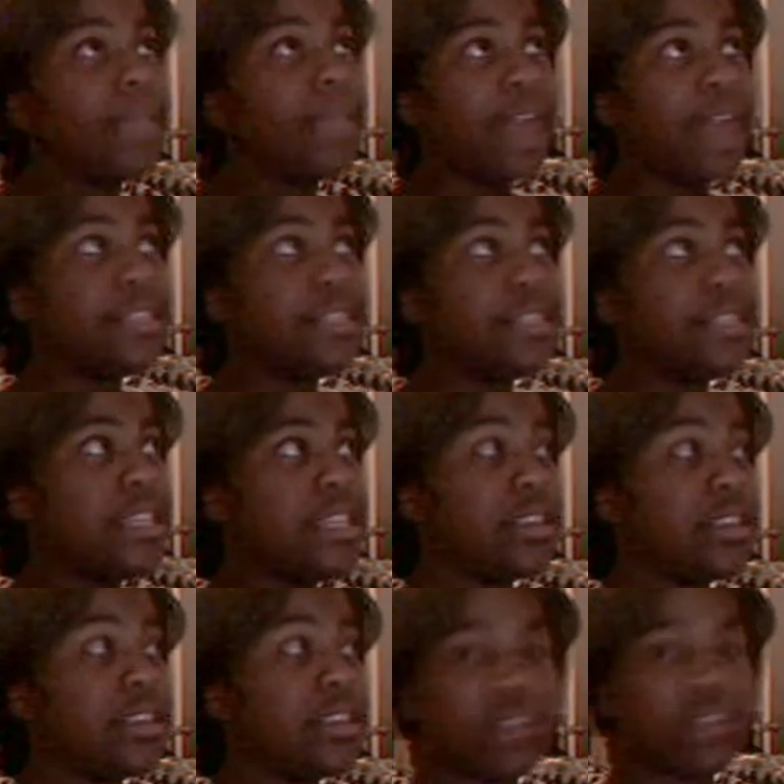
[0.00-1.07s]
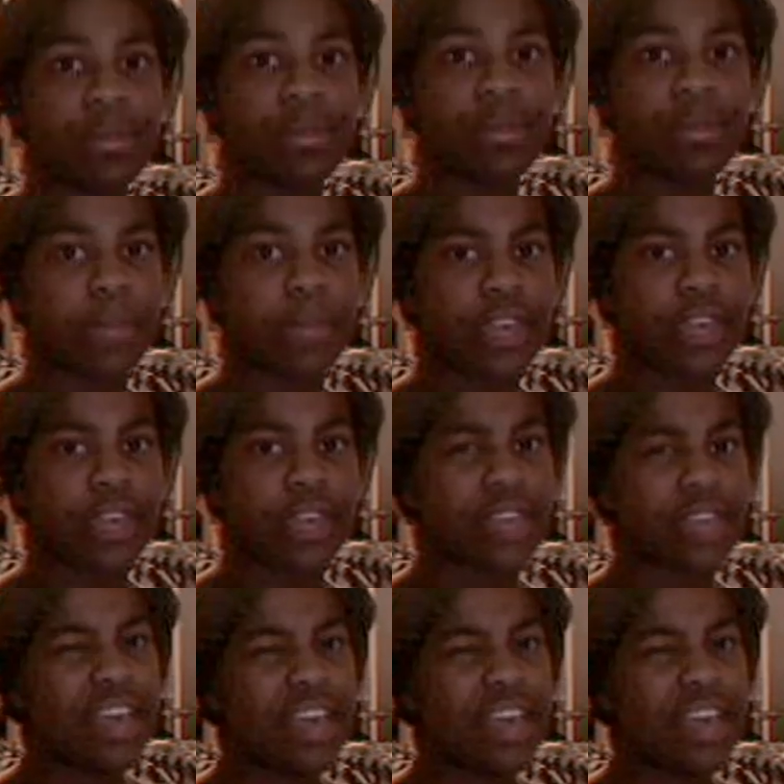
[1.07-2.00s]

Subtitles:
I haven't seen some of them in years.